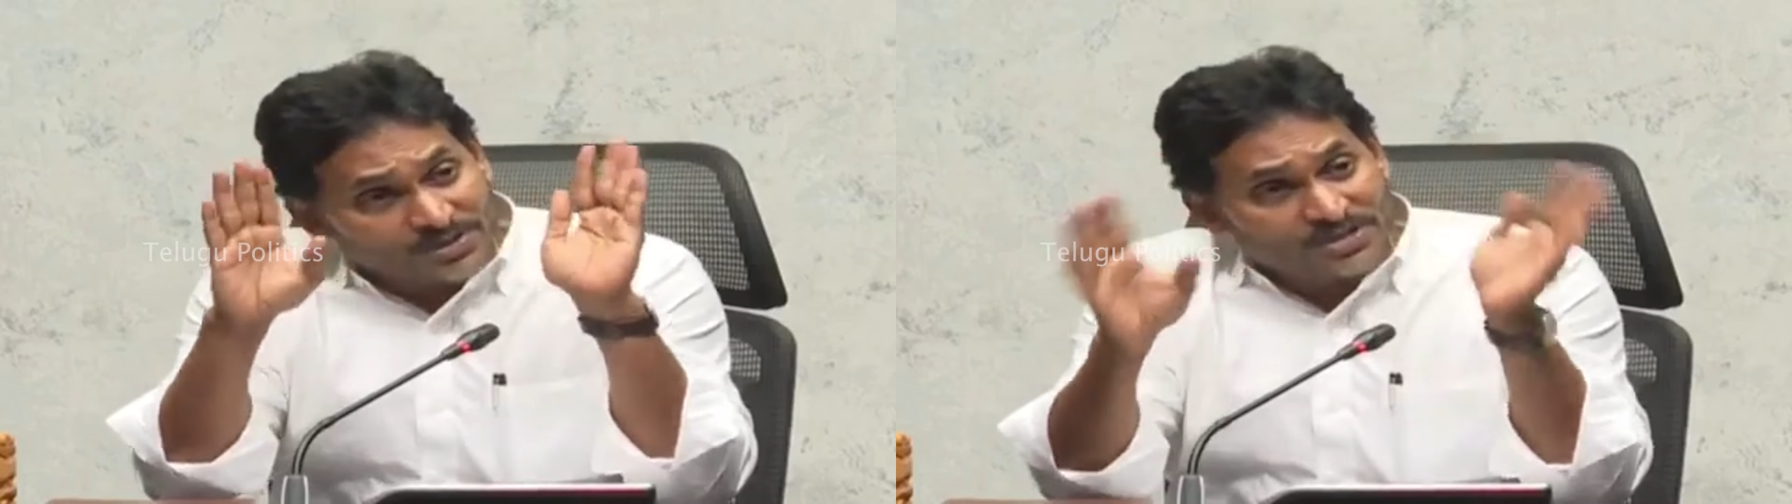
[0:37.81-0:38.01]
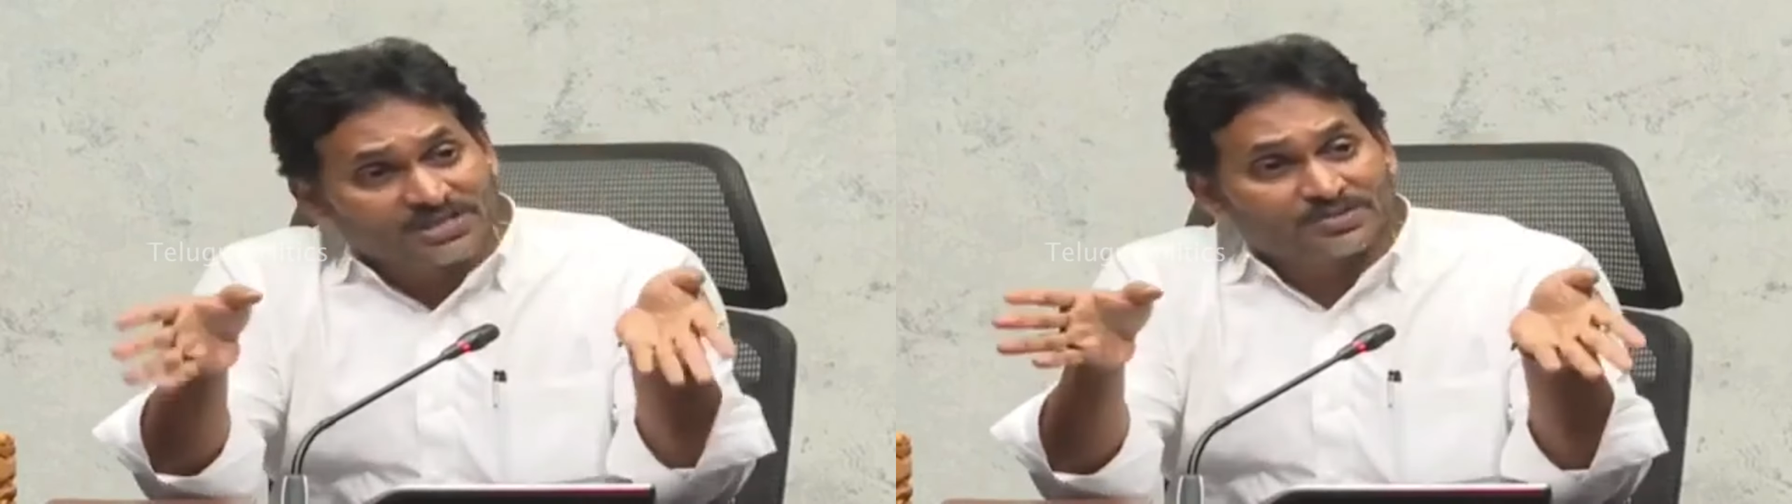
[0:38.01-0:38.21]

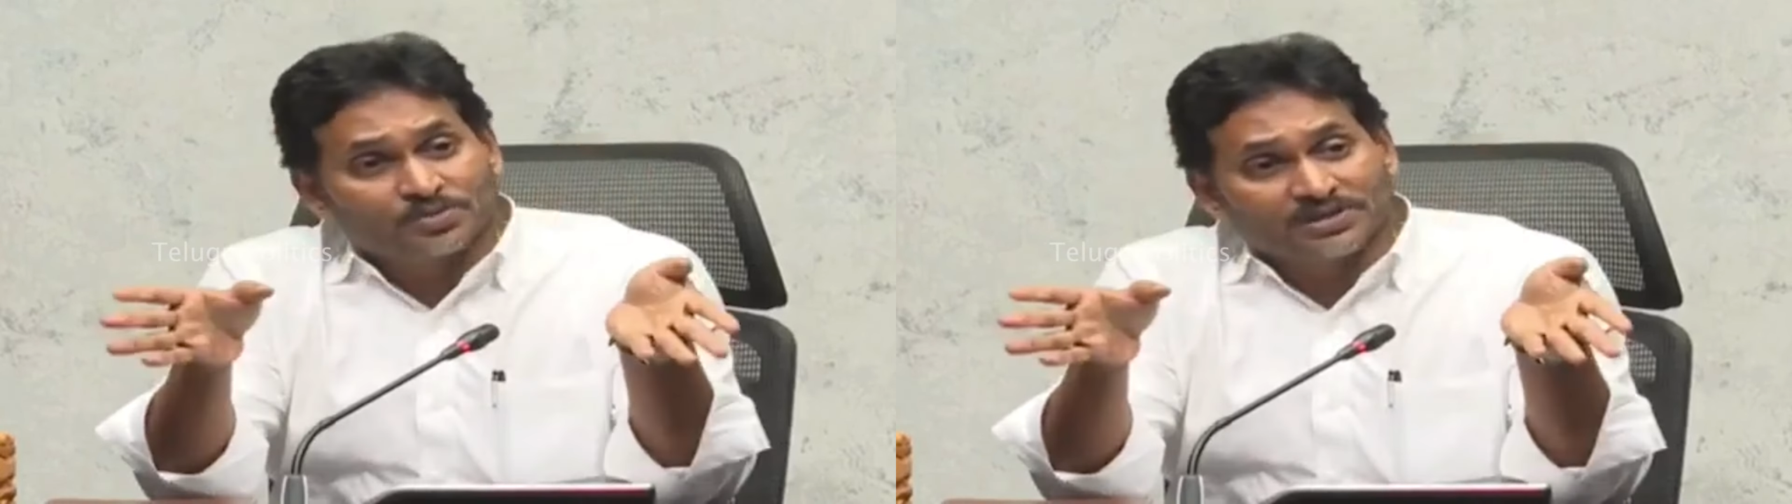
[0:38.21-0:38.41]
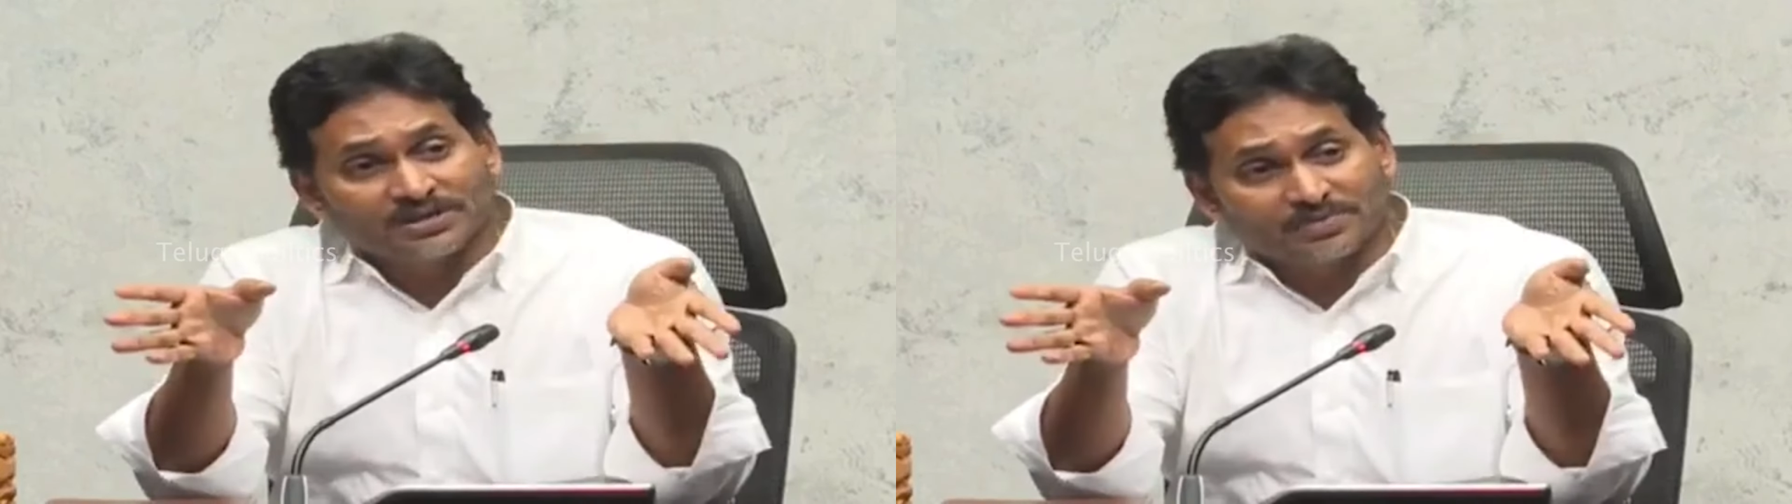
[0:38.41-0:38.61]
machines
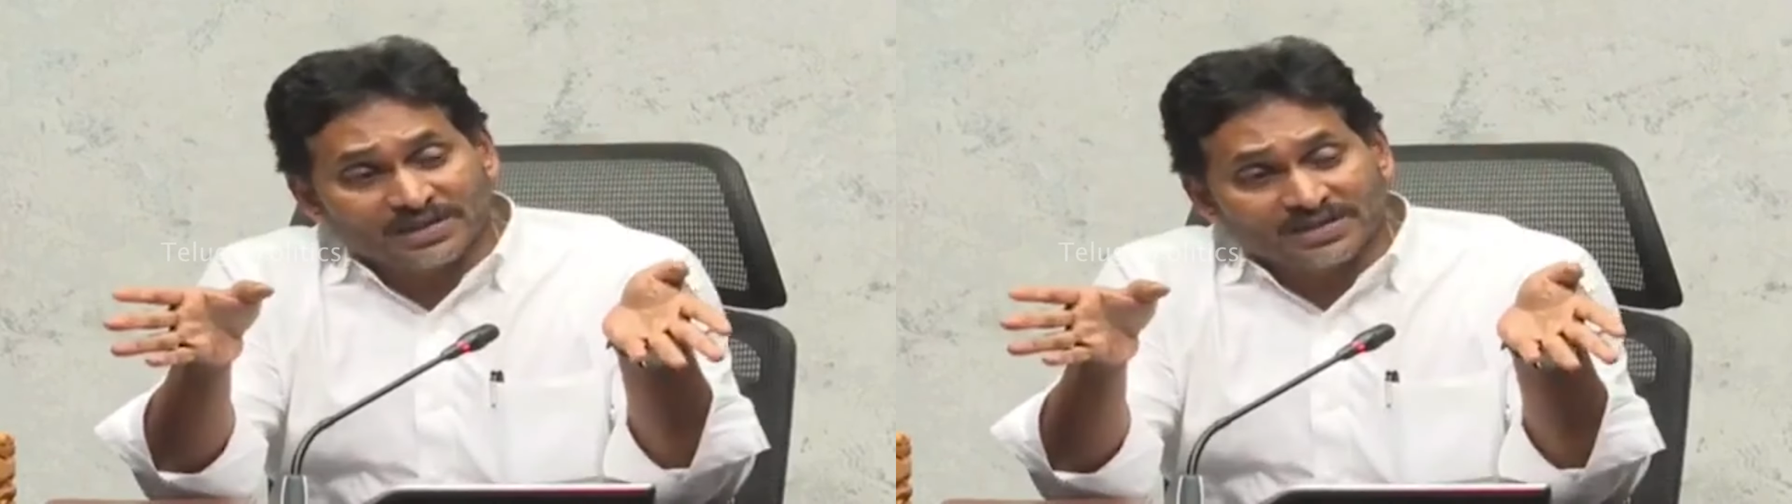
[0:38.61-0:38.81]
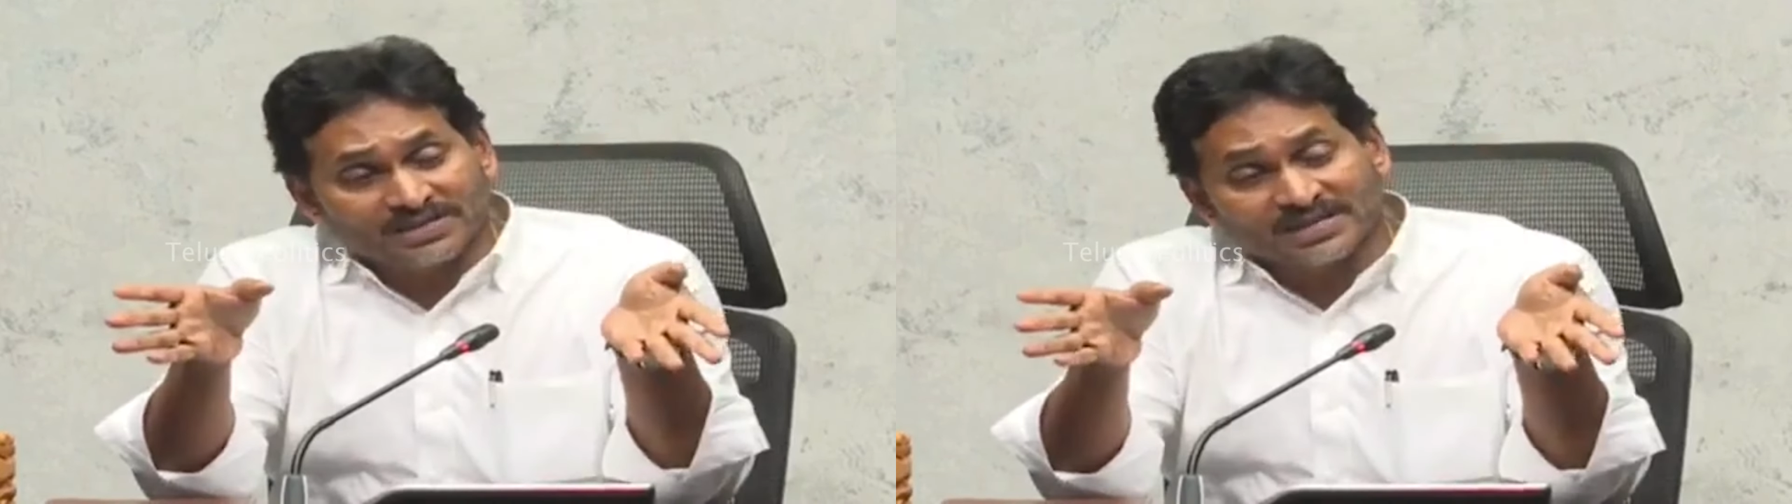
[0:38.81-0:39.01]
put in
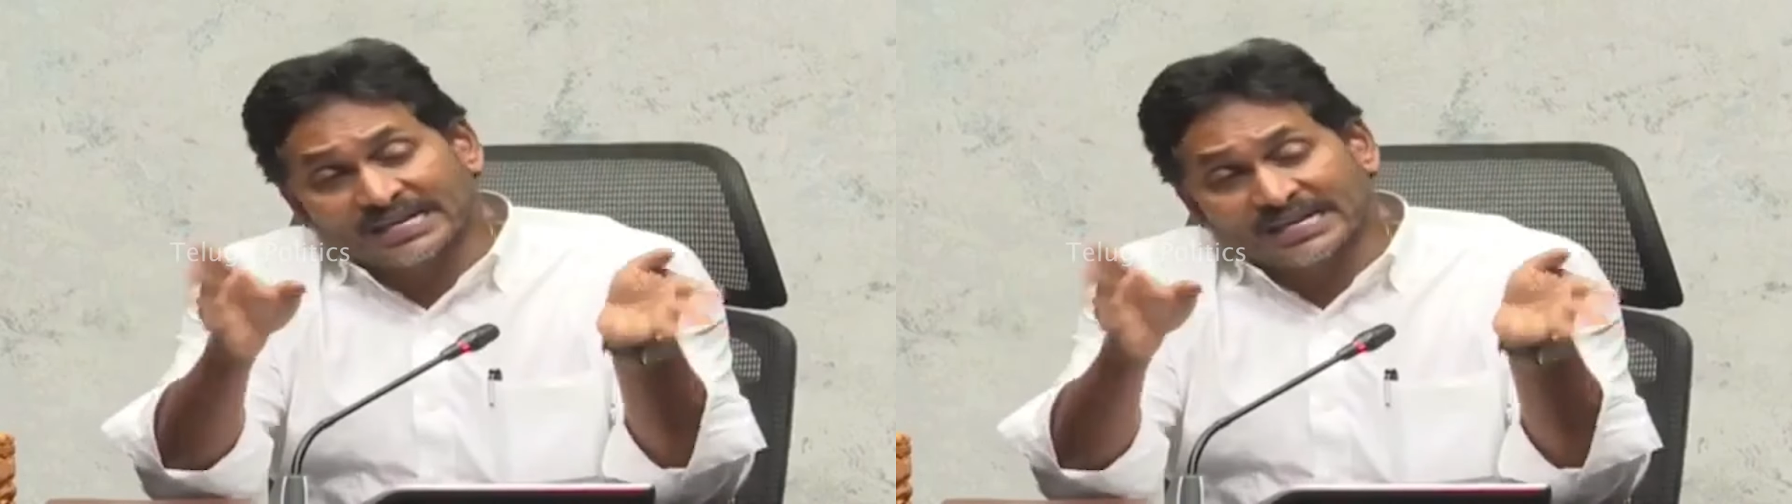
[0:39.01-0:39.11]
place